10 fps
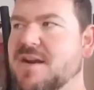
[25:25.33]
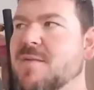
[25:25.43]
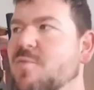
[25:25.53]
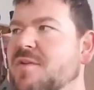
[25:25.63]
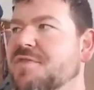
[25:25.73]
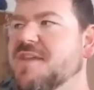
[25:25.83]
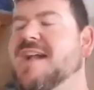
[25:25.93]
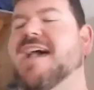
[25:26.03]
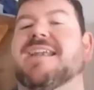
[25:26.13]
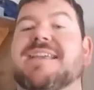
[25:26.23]
Number one thing
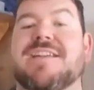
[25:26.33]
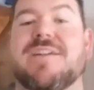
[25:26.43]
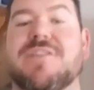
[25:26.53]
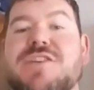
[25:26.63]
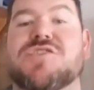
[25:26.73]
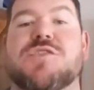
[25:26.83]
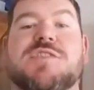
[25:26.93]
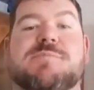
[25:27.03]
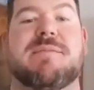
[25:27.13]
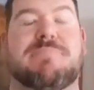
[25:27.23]
I had to get under control
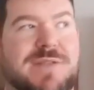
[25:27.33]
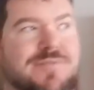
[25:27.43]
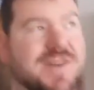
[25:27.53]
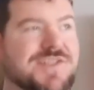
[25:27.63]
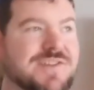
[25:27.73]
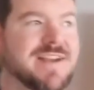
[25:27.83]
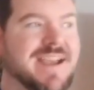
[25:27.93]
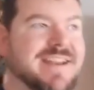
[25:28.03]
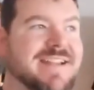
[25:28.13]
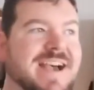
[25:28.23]
is my blood pressure,
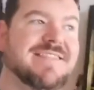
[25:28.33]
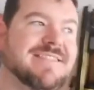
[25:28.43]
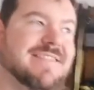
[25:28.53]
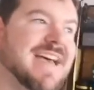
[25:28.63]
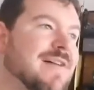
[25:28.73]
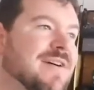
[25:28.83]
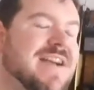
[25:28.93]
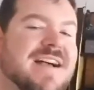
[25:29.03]
and I that